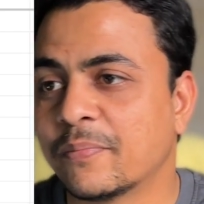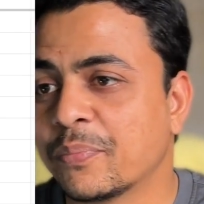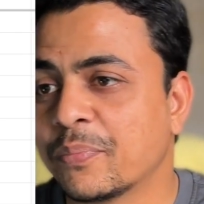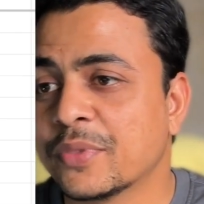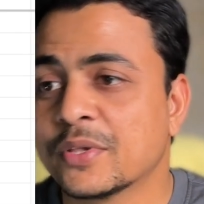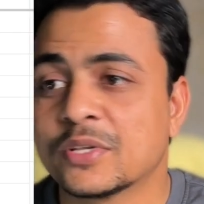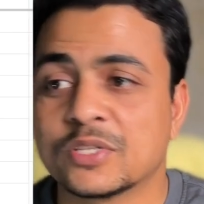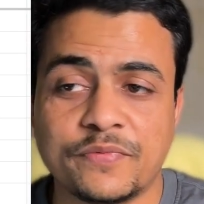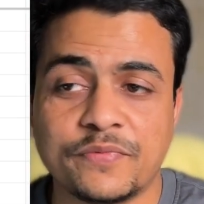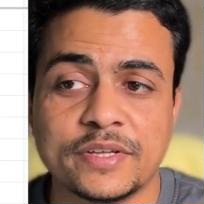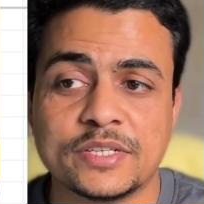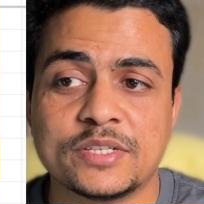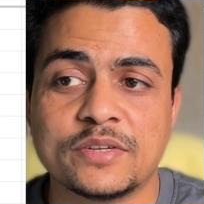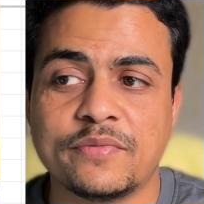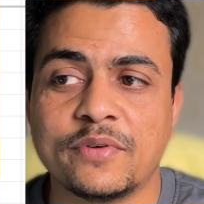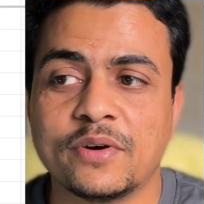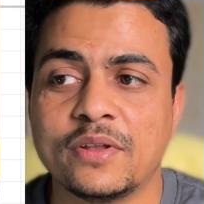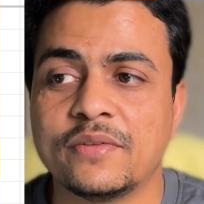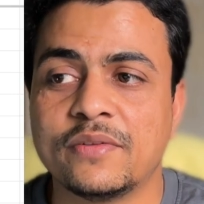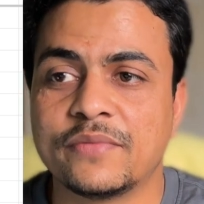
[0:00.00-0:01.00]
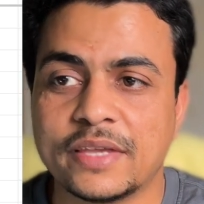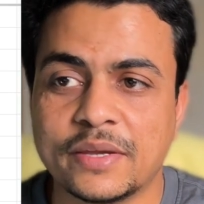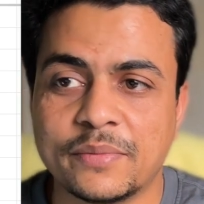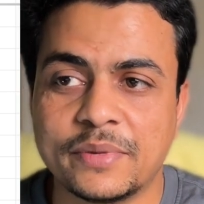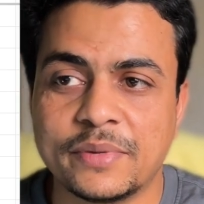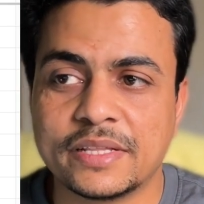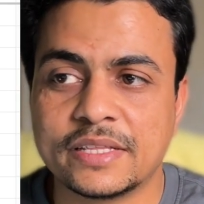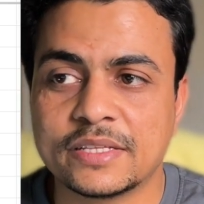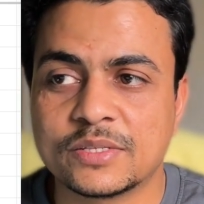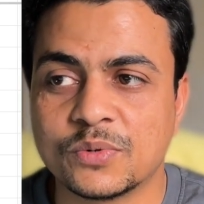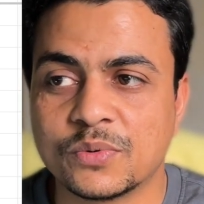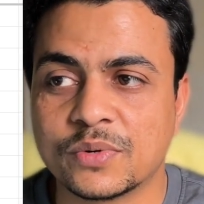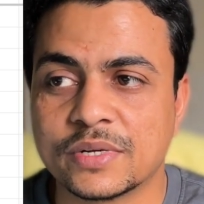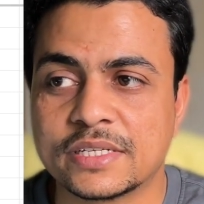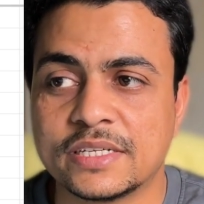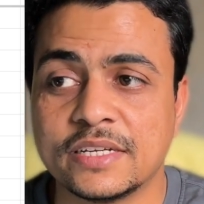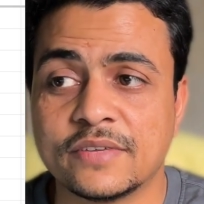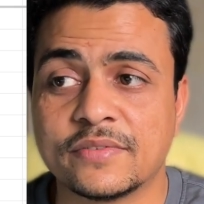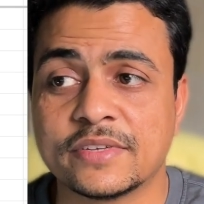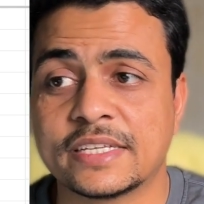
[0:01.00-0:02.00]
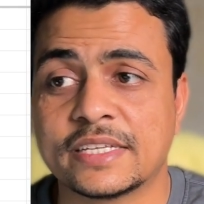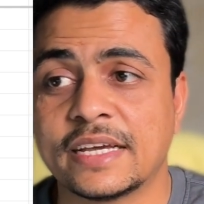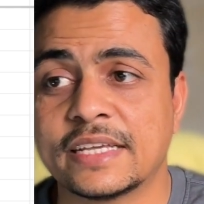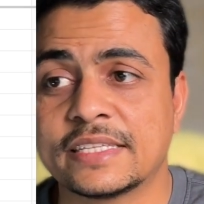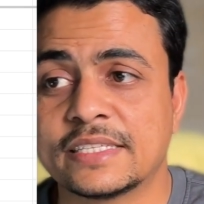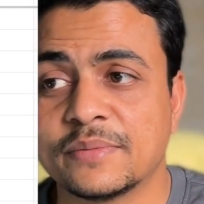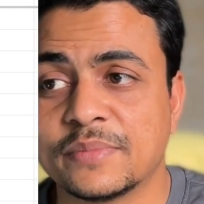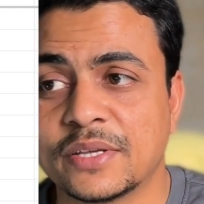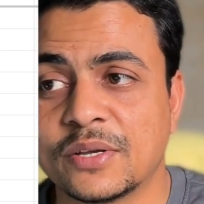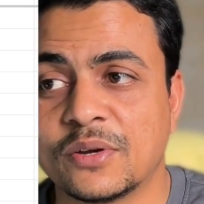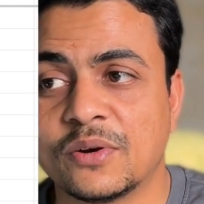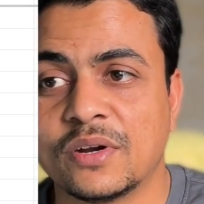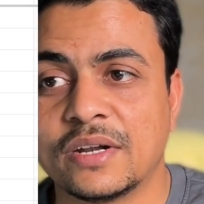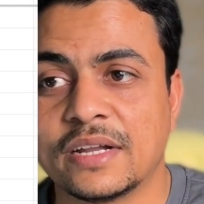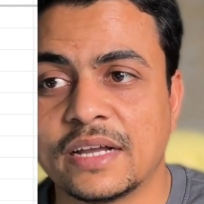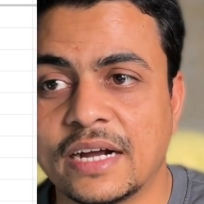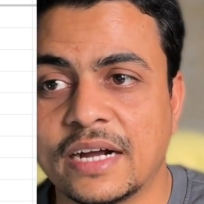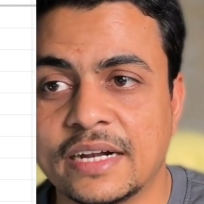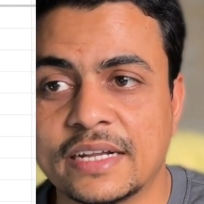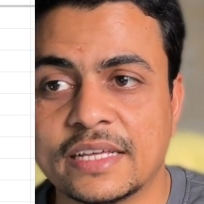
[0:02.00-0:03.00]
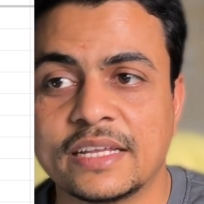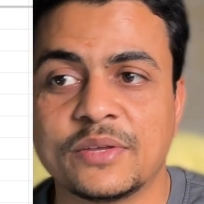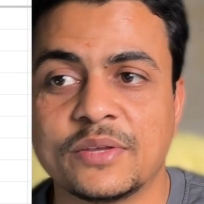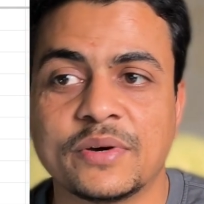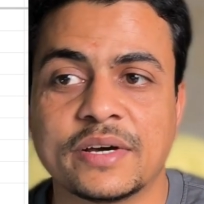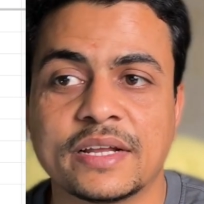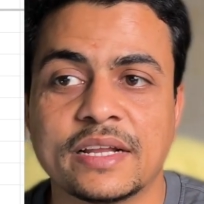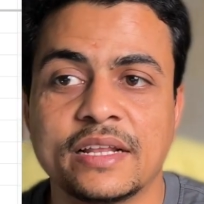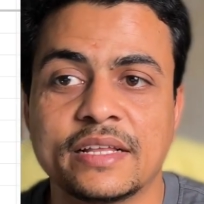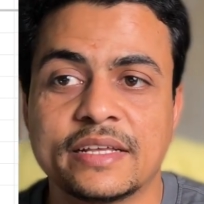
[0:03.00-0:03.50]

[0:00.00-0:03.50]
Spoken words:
So first of all, we have built this Google Sheet, which has something called article URL,